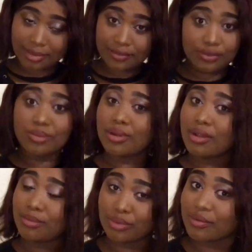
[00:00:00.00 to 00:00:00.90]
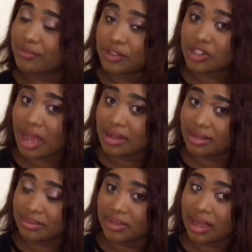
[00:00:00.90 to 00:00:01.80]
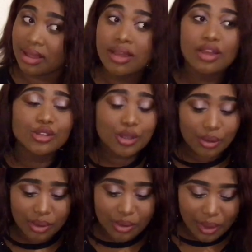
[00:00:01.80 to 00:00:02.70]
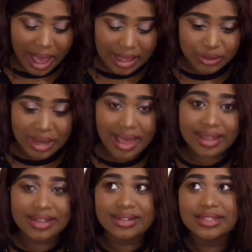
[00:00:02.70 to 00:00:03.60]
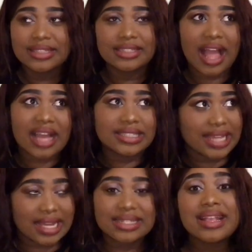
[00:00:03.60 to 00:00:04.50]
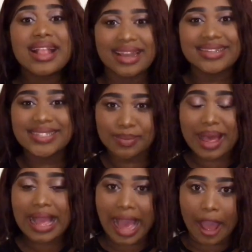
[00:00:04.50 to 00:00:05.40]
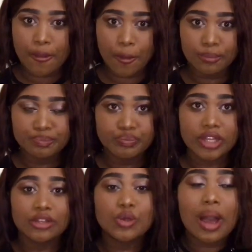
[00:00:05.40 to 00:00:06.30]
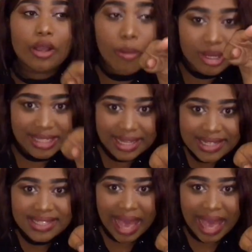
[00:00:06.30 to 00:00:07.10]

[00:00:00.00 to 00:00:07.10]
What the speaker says: I'm from my mom, don't feature name na. So I had to like adjust in the lens manga to accommodate his